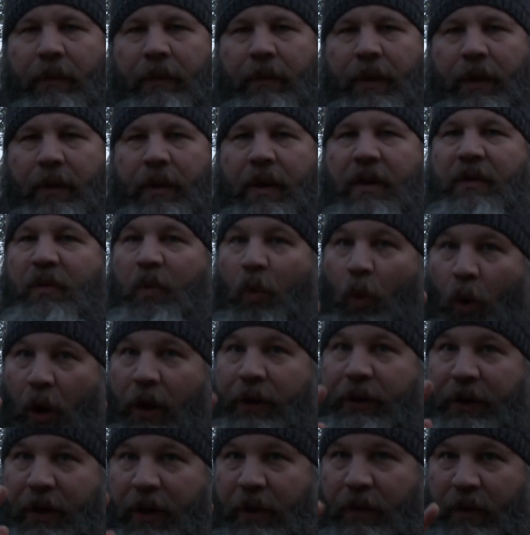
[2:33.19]
there is
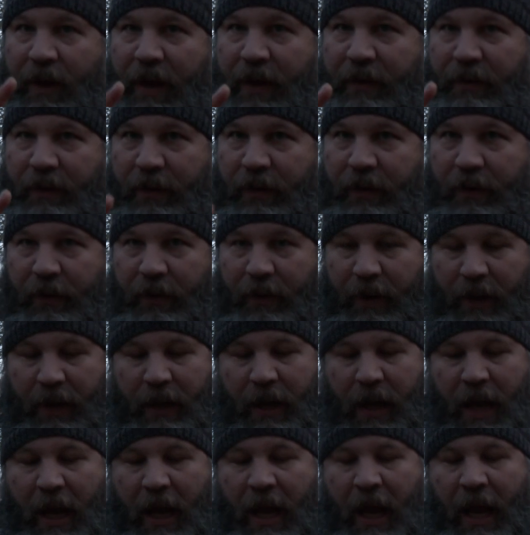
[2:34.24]
one good reason to do it,
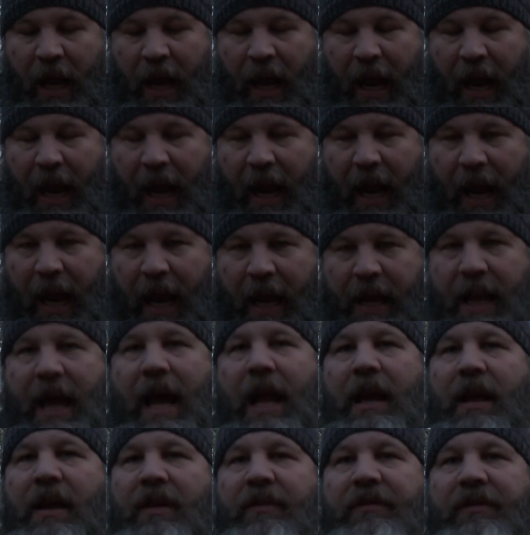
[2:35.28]
and
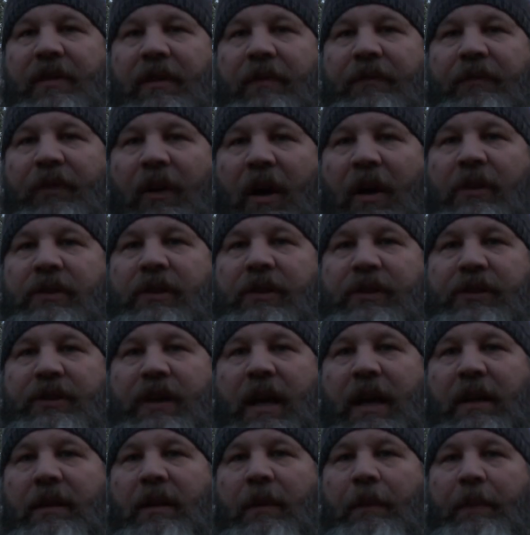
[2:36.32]
that is to function
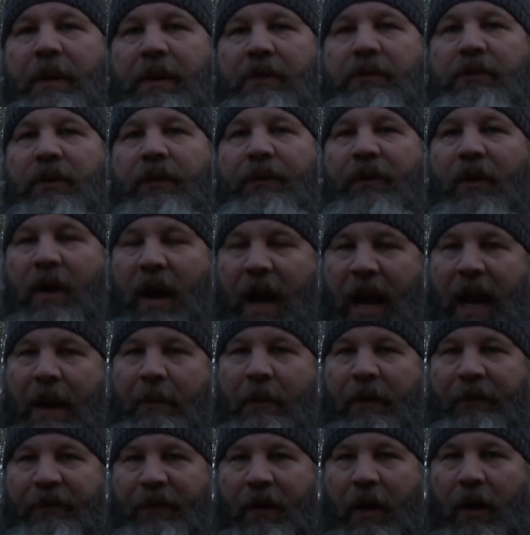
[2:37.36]
check the pistol for
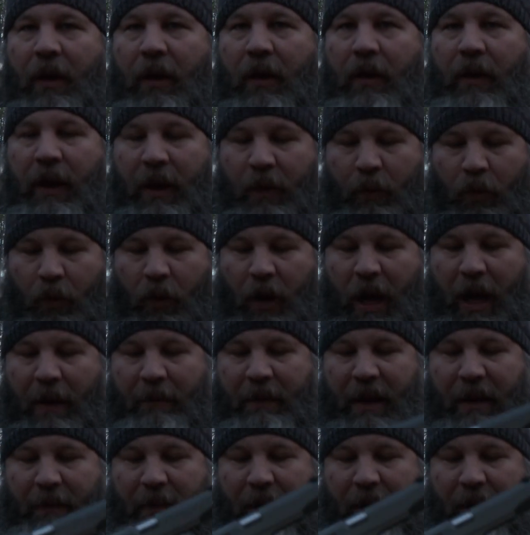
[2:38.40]
hammer follow. And what I mean